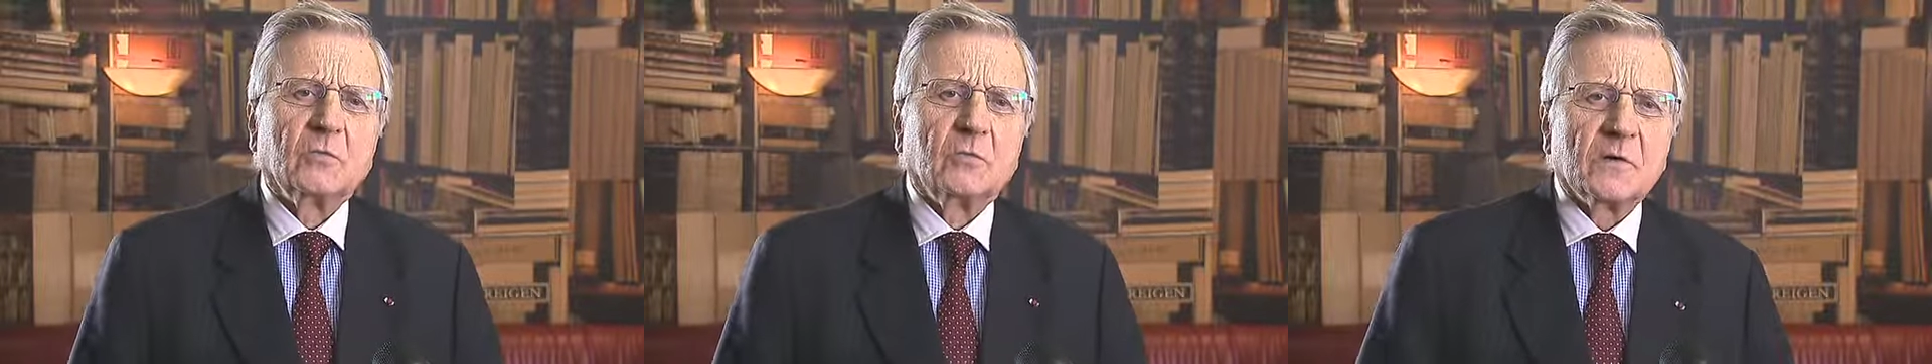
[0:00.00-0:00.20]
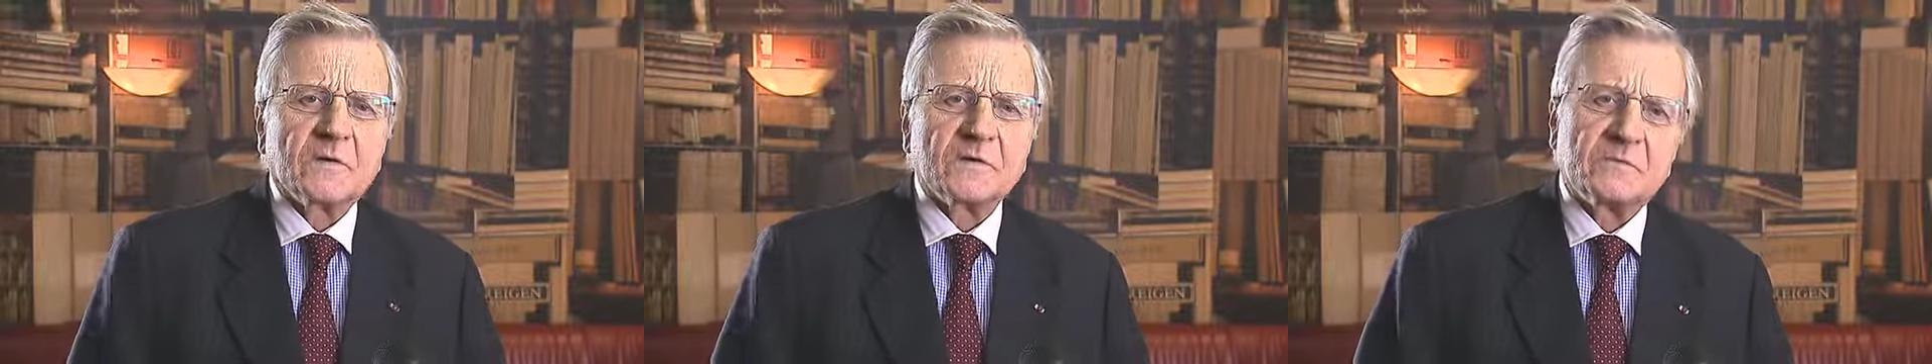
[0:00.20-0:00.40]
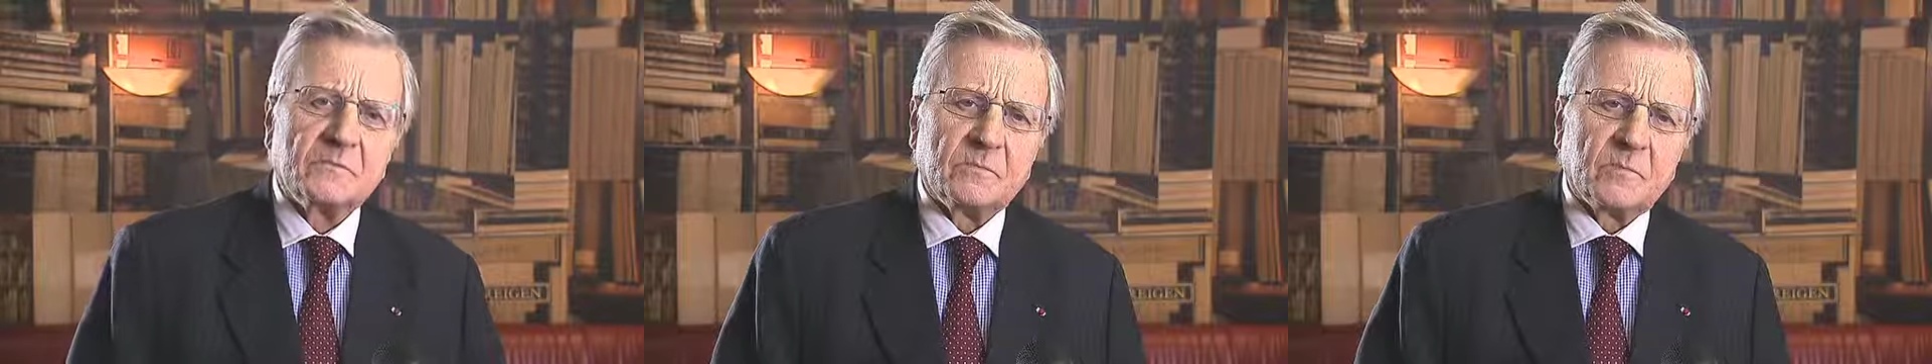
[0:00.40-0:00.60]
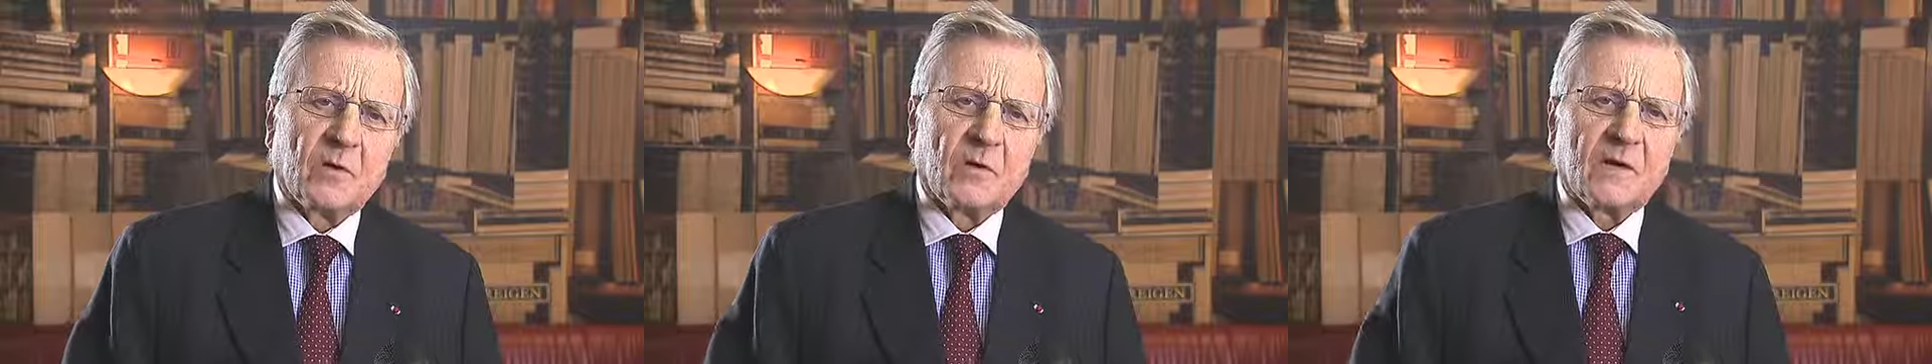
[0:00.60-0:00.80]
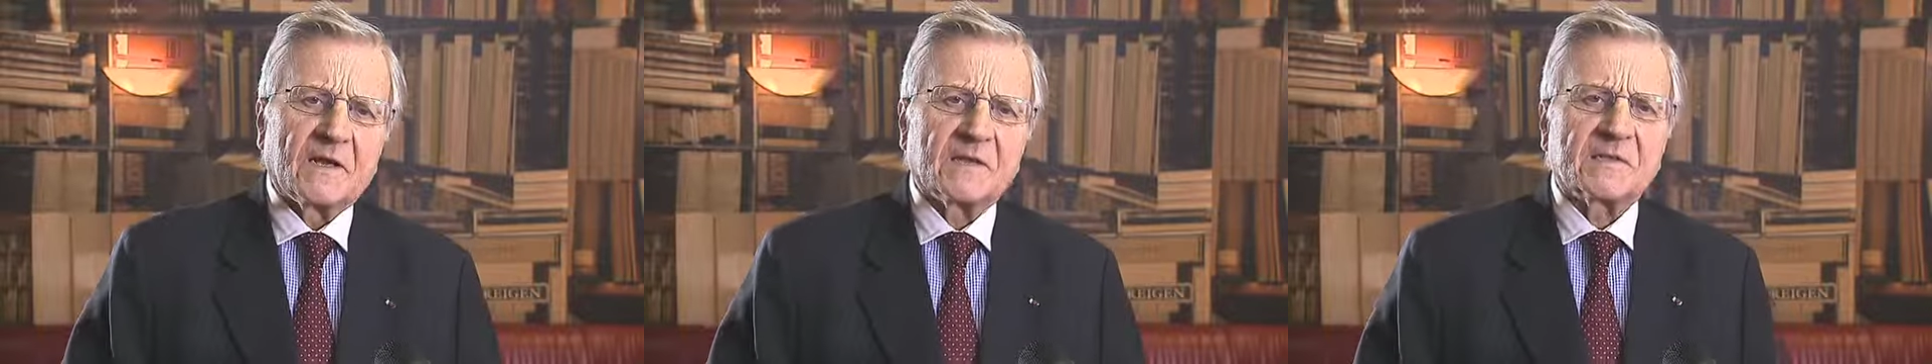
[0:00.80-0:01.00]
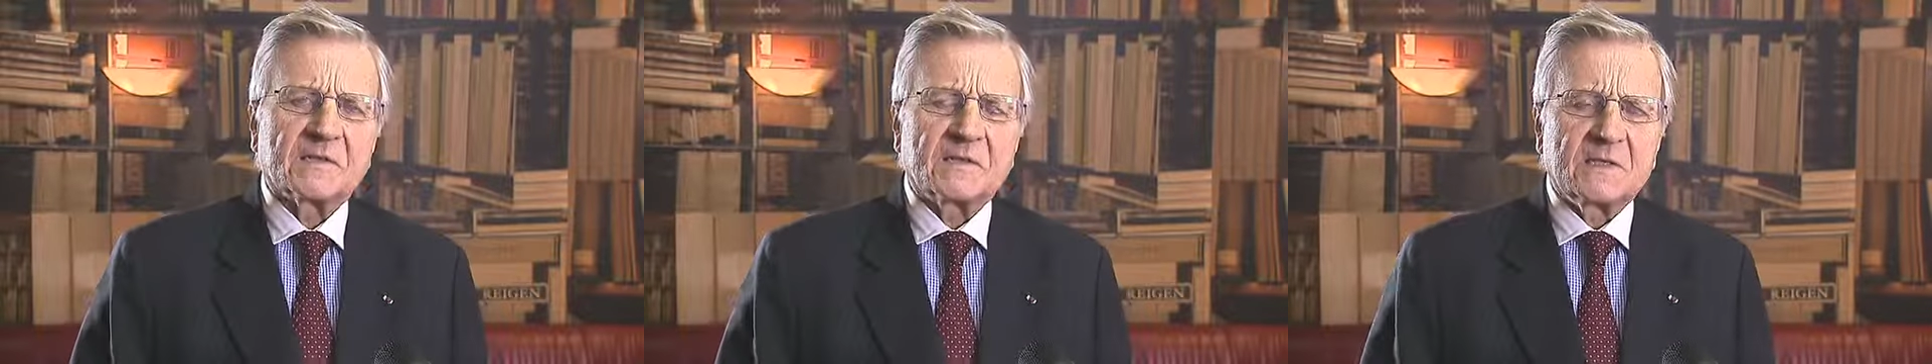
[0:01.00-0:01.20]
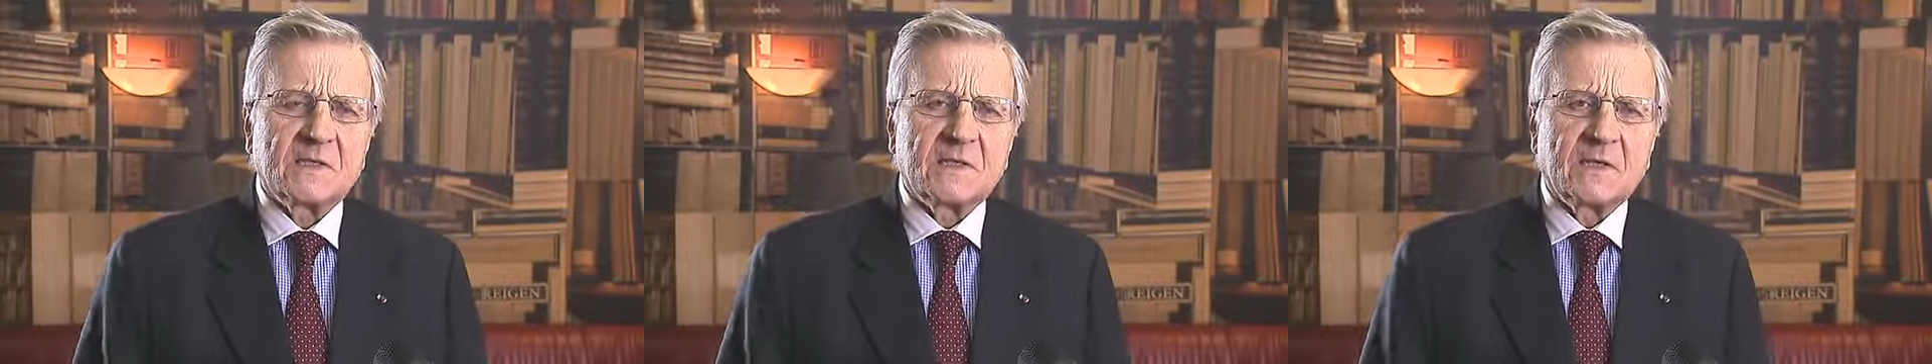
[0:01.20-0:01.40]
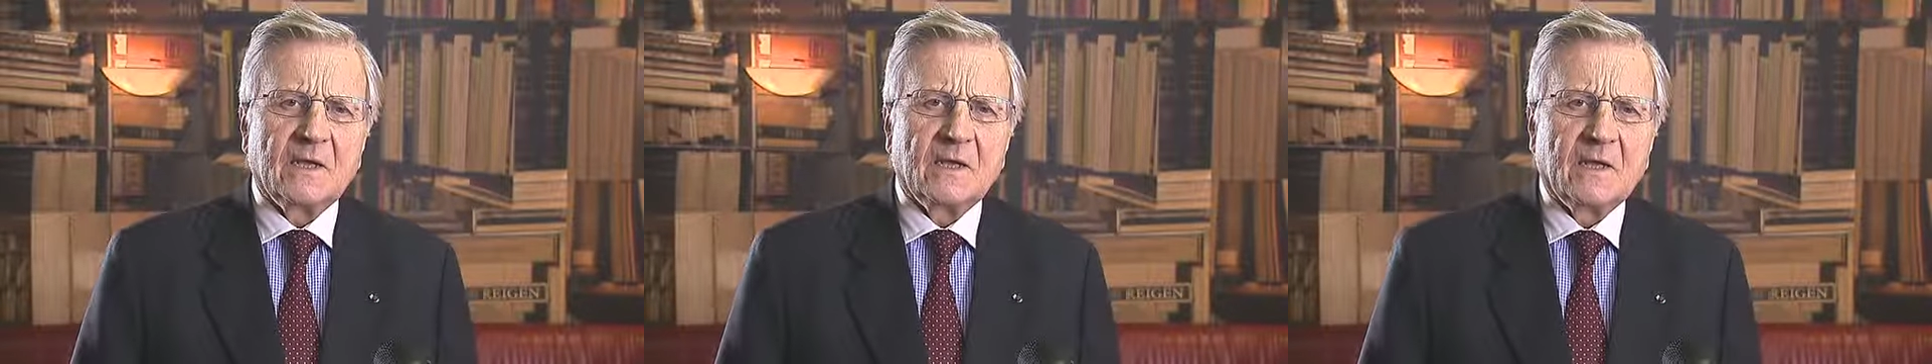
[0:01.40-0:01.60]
was more or less the